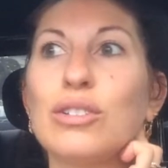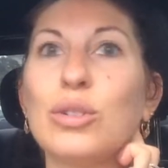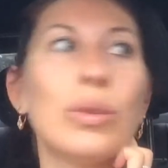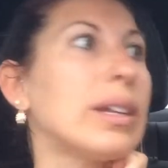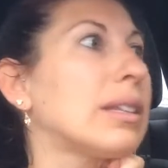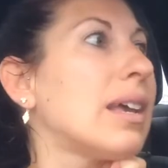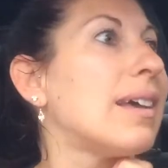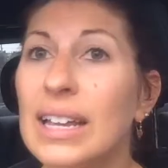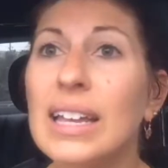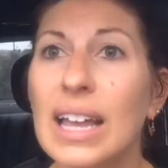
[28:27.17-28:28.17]
do it.
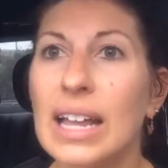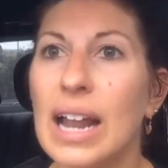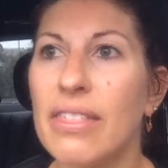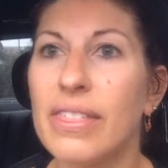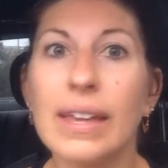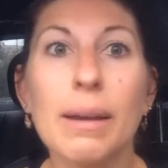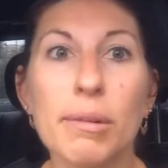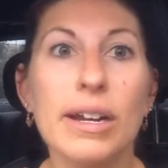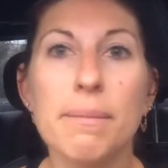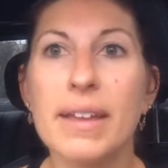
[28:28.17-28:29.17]
And I think
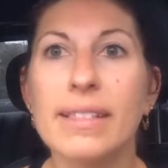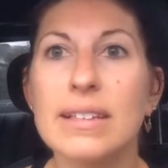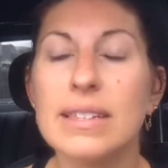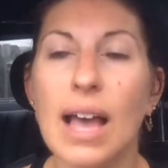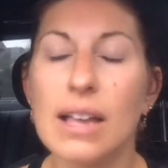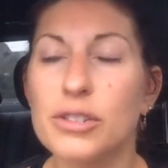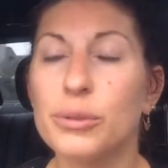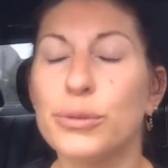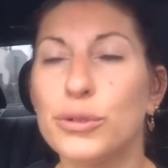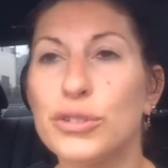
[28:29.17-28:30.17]
I'm gonna make this as a
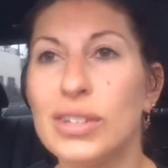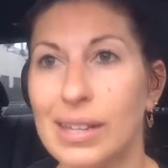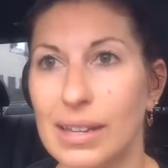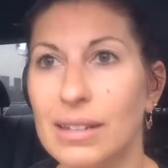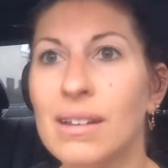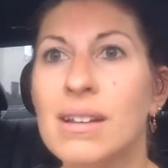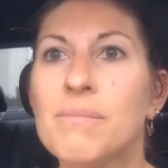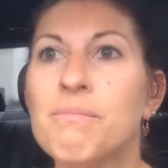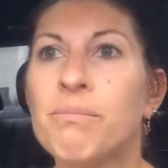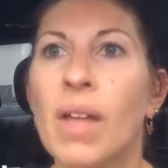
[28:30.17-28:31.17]
routine.
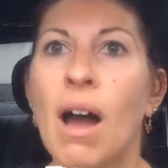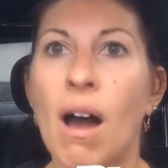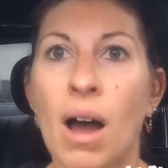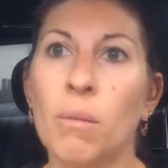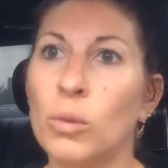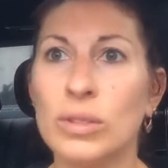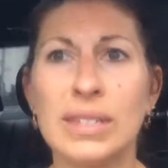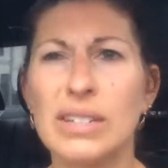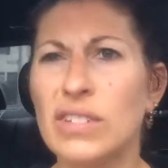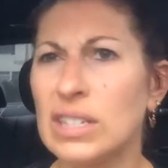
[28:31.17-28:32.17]
We'll
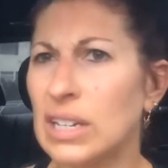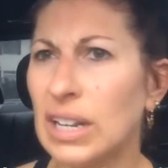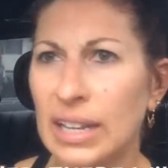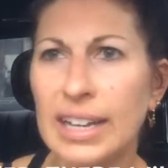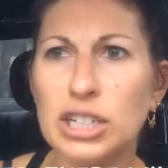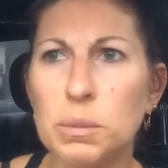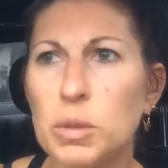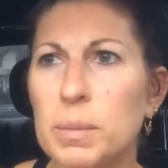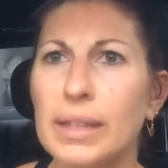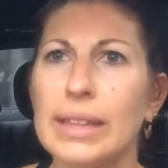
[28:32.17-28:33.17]
see if it's gonna catch up
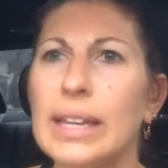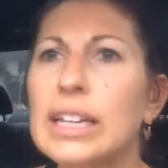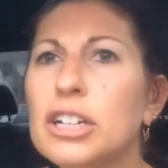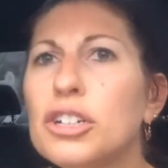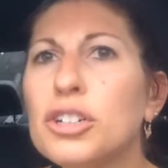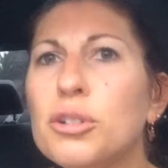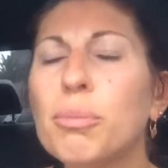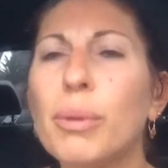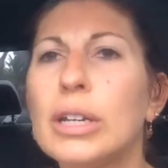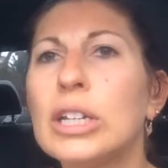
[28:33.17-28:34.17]
to me later,
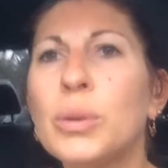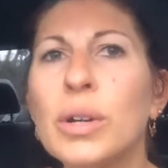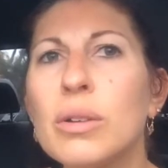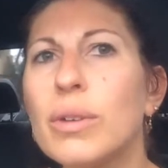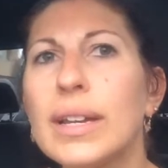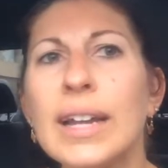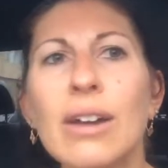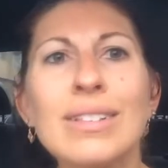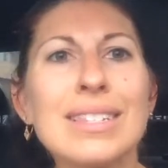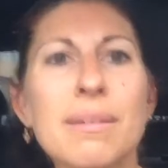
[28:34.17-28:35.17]
but you know what, right
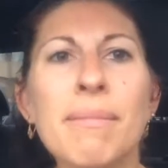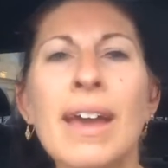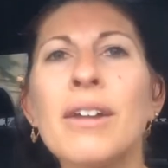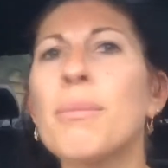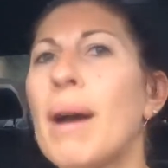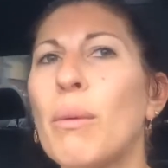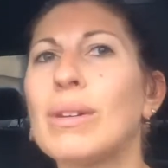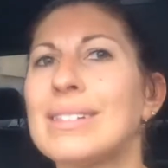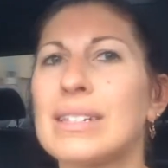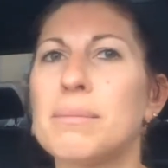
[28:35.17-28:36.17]
now it doesn't matter about
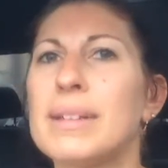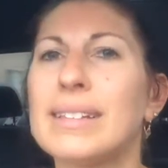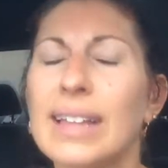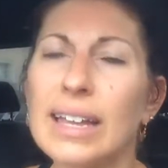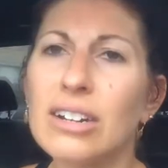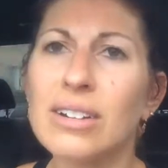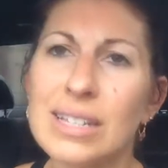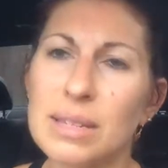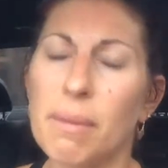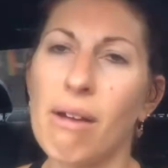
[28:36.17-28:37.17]
what's gonna be later,
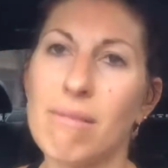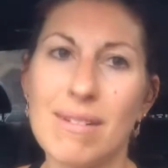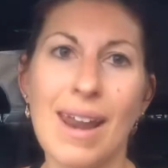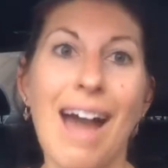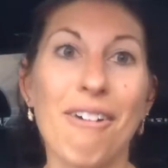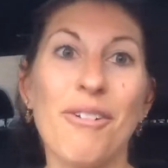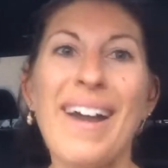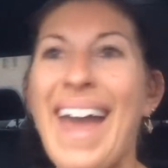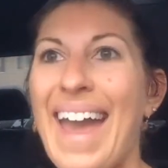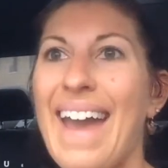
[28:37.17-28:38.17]
it's about now.
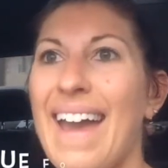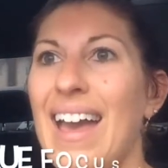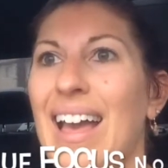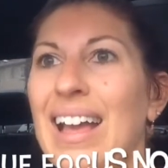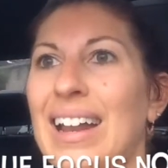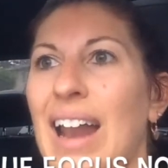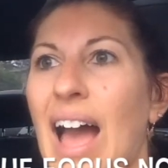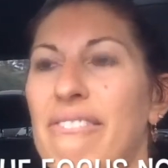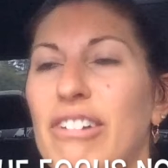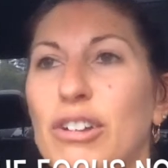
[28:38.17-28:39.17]
And
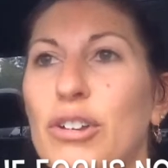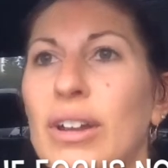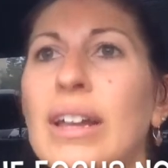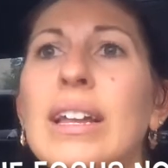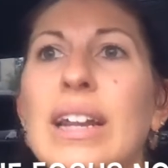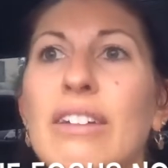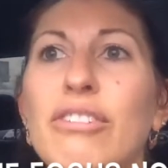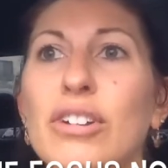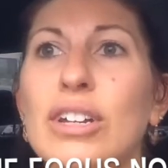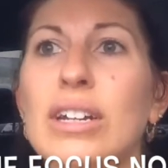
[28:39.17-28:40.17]
I feel great and I
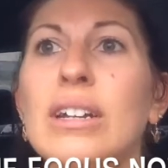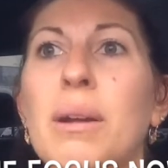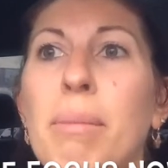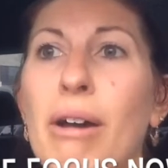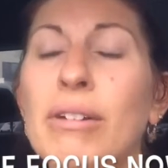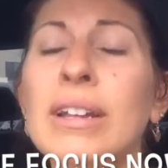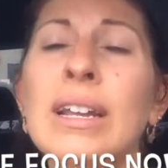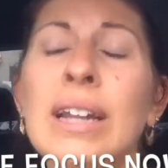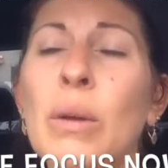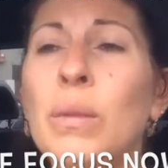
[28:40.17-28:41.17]
feel good about
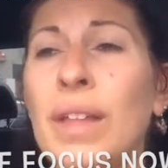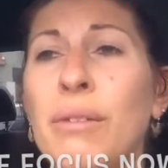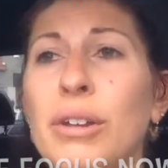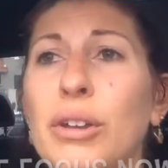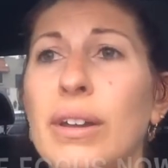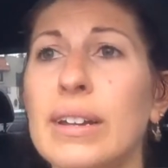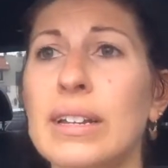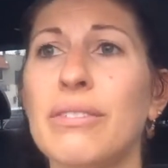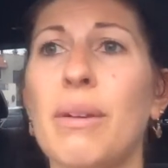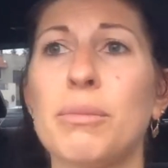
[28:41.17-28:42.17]
it, and I will not regret
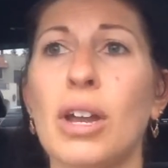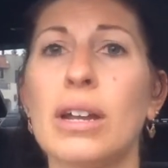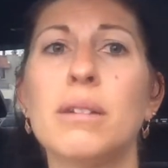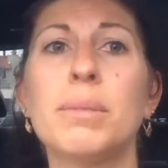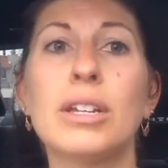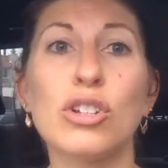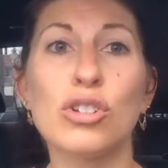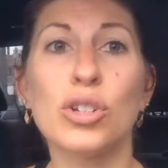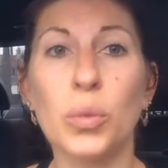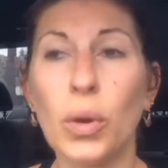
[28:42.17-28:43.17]
it if I'm tired,
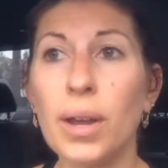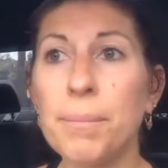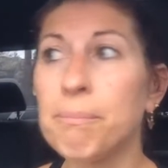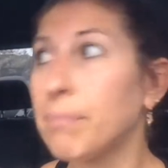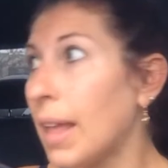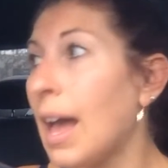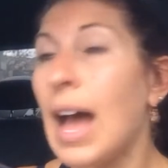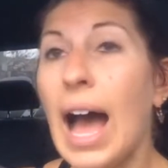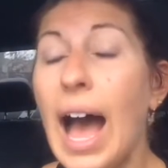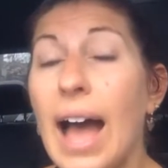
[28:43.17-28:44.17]
because you know what,
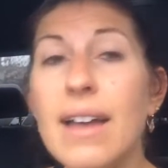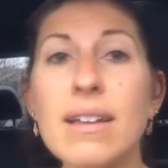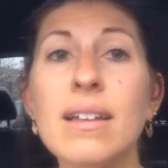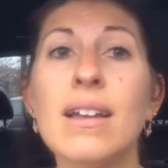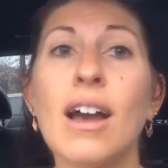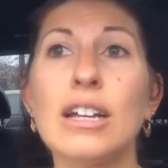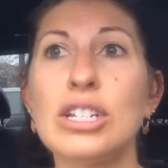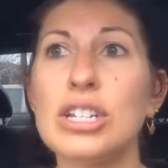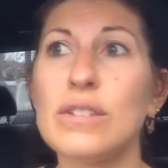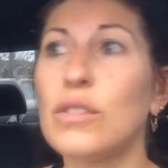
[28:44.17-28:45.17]
I
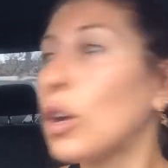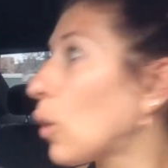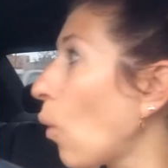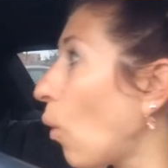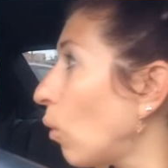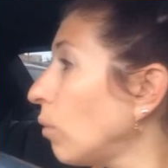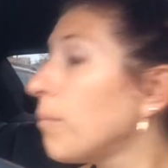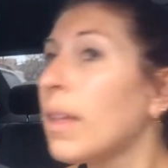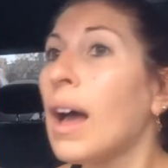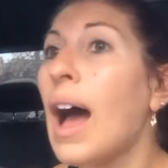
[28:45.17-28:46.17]
achieved a goal.
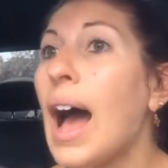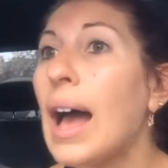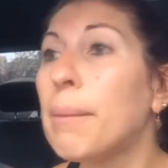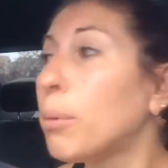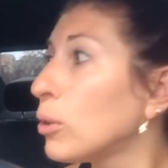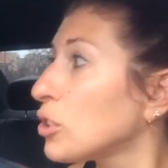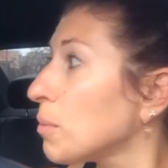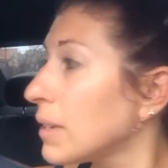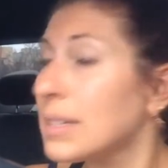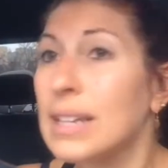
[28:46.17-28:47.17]
I
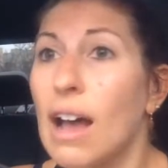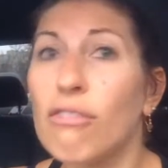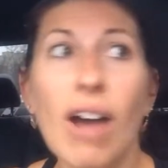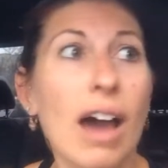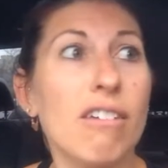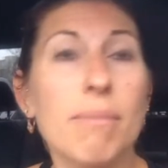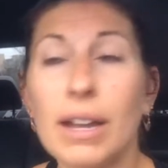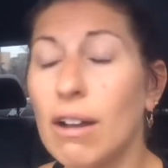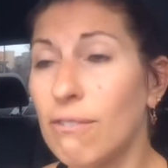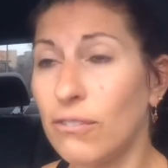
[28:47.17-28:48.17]
pushed myself out of
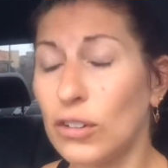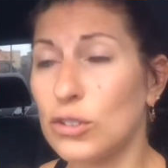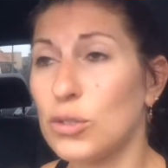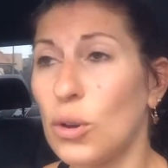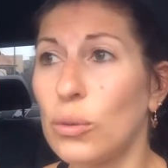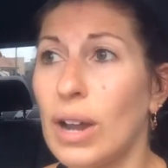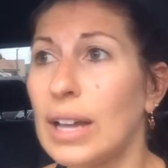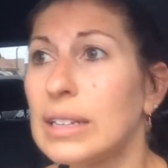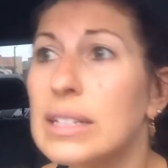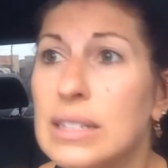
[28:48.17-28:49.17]
my comfort zone.
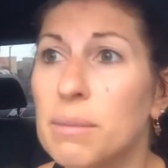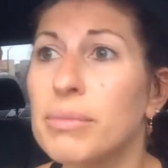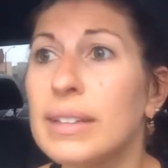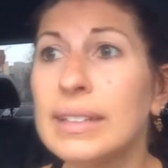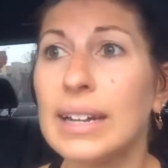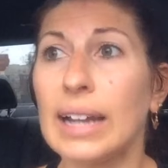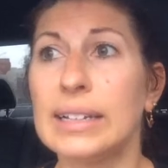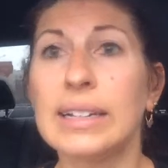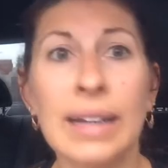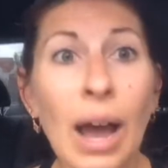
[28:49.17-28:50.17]
I did something that I
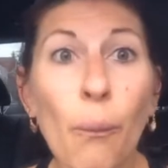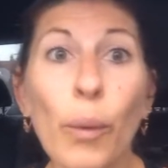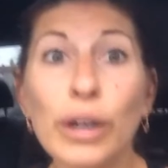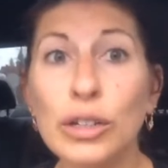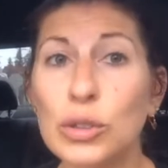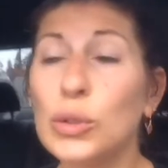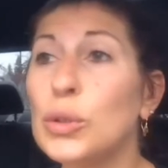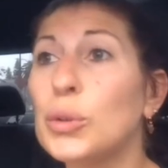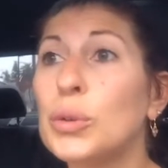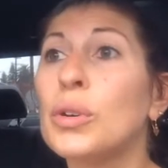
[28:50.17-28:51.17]
did not want to
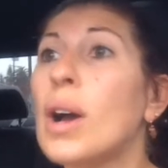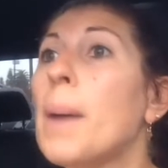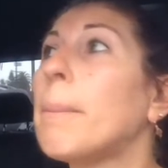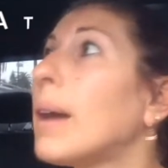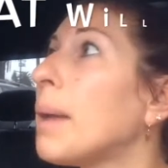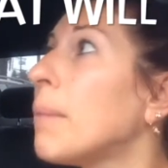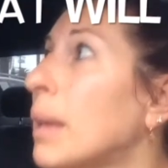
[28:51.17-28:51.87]
do, but I